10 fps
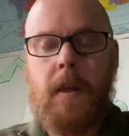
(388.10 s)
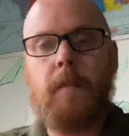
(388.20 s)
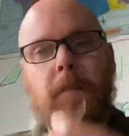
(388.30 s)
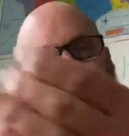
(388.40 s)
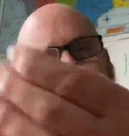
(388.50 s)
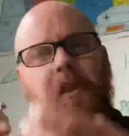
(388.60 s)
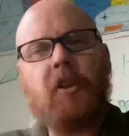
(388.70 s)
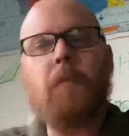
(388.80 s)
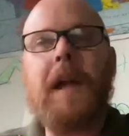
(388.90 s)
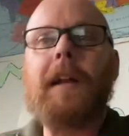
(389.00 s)
Something
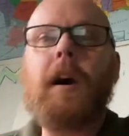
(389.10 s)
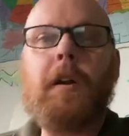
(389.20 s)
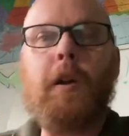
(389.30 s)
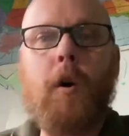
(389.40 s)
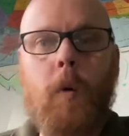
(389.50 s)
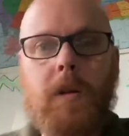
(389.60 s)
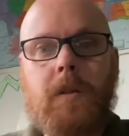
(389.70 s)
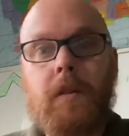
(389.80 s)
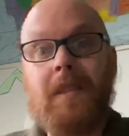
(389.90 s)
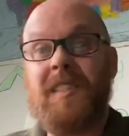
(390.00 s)
you may not know
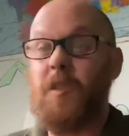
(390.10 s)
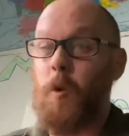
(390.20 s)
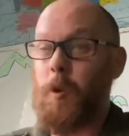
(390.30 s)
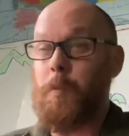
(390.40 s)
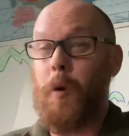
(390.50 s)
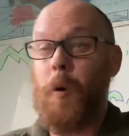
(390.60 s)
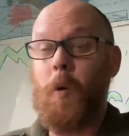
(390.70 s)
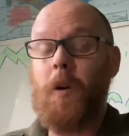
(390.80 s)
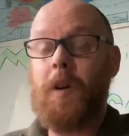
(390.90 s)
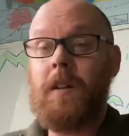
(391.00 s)
is the North
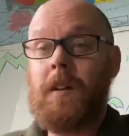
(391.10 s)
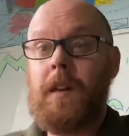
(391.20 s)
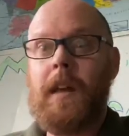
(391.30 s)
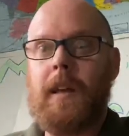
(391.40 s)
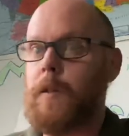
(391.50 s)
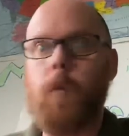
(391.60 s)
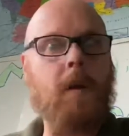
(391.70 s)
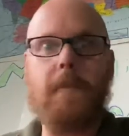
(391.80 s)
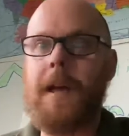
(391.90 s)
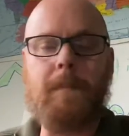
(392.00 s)
Pole is
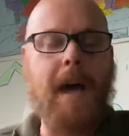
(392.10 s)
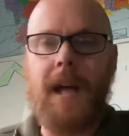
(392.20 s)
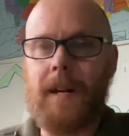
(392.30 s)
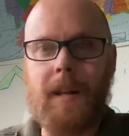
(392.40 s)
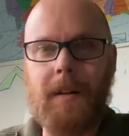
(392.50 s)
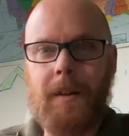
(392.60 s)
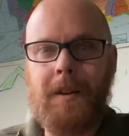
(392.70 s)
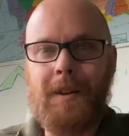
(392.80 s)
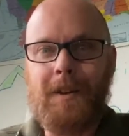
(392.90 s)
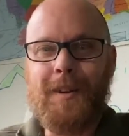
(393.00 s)
one big magnet.
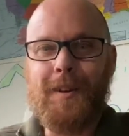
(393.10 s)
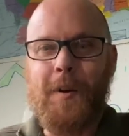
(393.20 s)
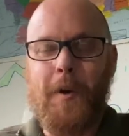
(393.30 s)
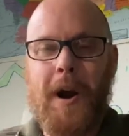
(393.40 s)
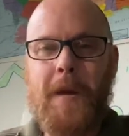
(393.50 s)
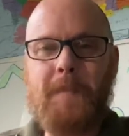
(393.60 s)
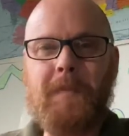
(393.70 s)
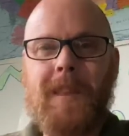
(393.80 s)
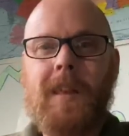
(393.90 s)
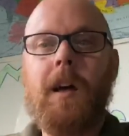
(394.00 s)
All right?
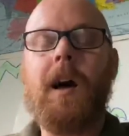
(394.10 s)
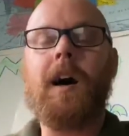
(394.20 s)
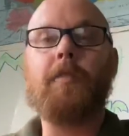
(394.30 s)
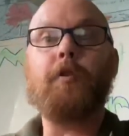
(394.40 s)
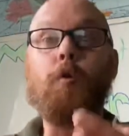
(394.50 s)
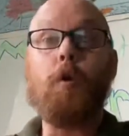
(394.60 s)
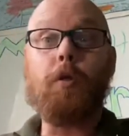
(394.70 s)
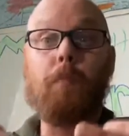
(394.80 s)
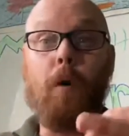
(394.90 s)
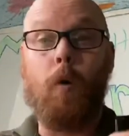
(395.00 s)
Uh, the
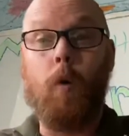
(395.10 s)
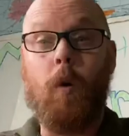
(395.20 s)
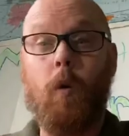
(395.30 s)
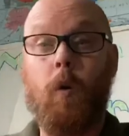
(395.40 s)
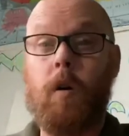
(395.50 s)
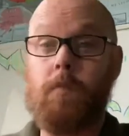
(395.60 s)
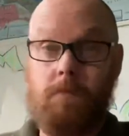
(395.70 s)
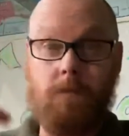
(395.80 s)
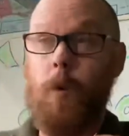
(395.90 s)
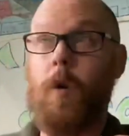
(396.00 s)
North Pole, or
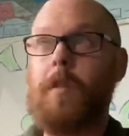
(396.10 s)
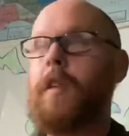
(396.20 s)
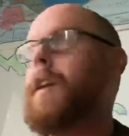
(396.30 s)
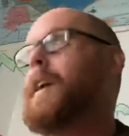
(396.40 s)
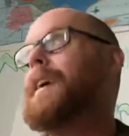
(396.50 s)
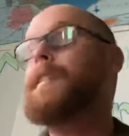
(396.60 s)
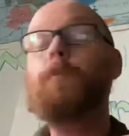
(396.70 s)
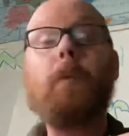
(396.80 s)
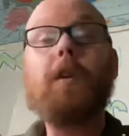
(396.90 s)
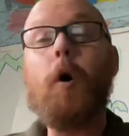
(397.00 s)
north, is
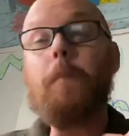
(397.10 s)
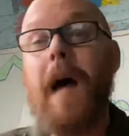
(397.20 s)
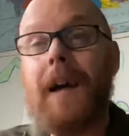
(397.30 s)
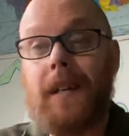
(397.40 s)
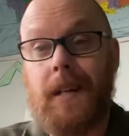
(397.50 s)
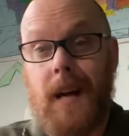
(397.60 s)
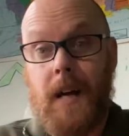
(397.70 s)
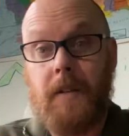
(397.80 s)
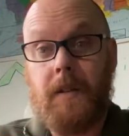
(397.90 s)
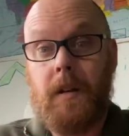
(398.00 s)
what we call
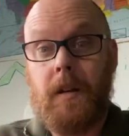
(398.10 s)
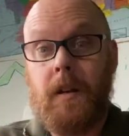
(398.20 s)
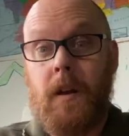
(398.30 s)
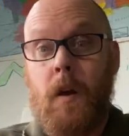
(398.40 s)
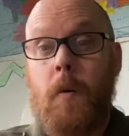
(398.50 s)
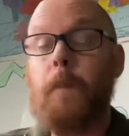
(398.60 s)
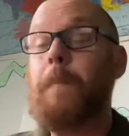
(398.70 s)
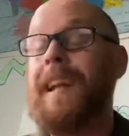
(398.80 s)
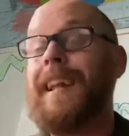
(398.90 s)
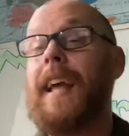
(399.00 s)
magnetized,
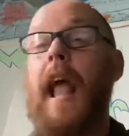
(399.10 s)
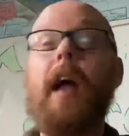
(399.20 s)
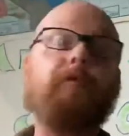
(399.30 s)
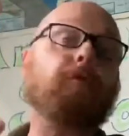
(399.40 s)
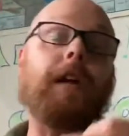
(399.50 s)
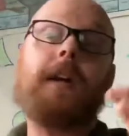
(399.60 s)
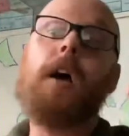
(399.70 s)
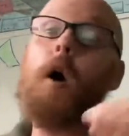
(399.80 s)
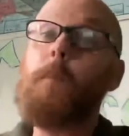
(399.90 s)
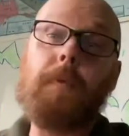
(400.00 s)
meaning every
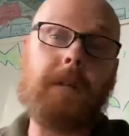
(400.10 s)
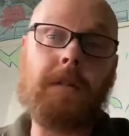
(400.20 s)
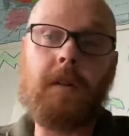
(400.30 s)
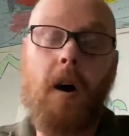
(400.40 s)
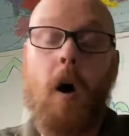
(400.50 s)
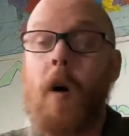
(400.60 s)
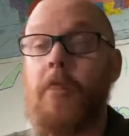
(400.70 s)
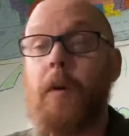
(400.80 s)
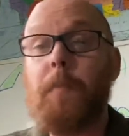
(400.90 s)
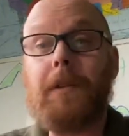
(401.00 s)
compass on
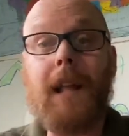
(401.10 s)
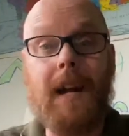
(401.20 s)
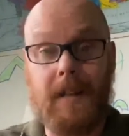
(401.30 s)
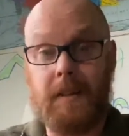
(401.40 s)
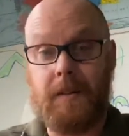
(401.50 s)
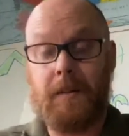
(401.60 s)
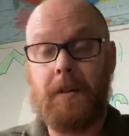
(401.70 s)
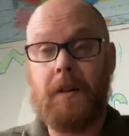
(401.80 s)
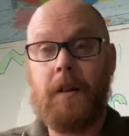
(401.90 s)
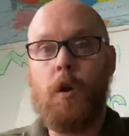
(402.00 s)
the planet
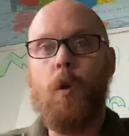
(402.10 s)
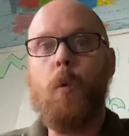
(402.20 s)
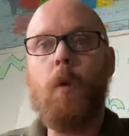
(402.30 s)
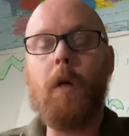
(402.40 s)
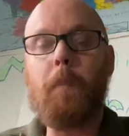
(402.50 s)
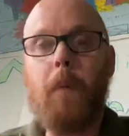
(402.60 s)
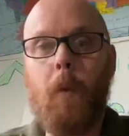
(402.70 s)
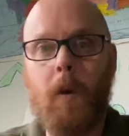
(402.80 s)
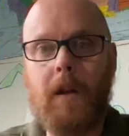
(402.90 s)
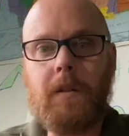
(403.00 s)
will
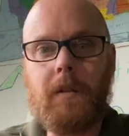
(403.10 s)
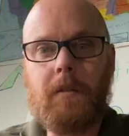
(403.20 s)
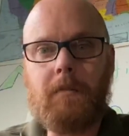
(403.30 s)
point